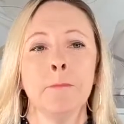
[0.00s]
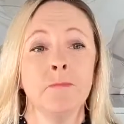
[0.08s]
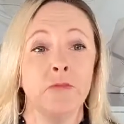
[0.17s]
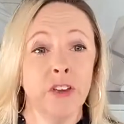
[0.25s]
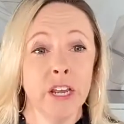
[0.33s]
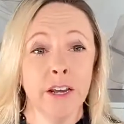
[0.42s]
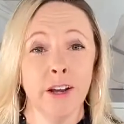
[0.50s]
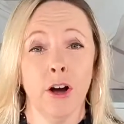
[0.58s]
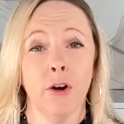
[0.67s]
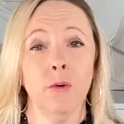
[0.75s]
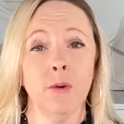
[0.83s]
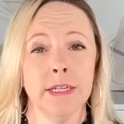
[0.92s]

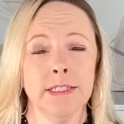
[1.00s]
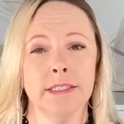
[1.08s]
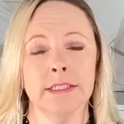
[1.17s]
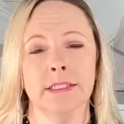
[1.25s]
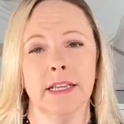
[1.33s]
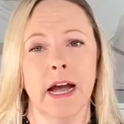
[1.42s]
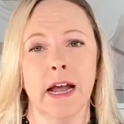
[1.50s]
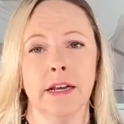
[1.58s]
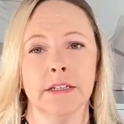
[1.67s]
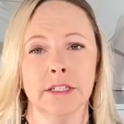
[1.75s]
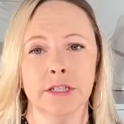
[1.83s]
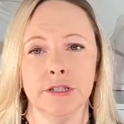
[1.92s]
Video is
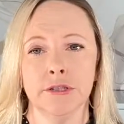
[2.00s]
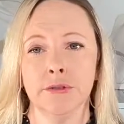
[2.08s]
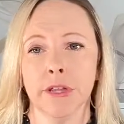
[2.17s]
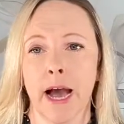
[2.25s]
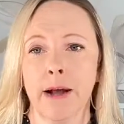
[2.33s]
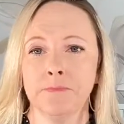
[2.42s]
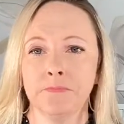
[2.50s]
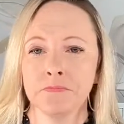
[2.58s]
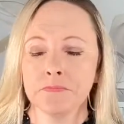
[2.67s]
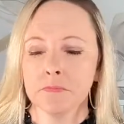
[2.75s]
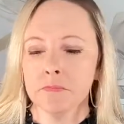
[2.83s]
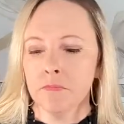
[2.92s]
designed to do that,
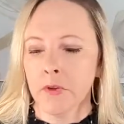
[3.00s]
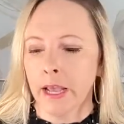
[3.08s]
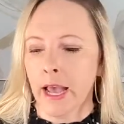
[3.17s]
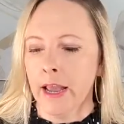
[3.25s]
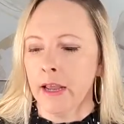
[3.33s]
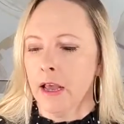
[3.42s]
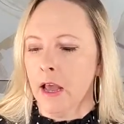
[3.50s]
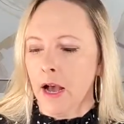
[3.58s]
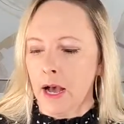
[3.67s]
okay?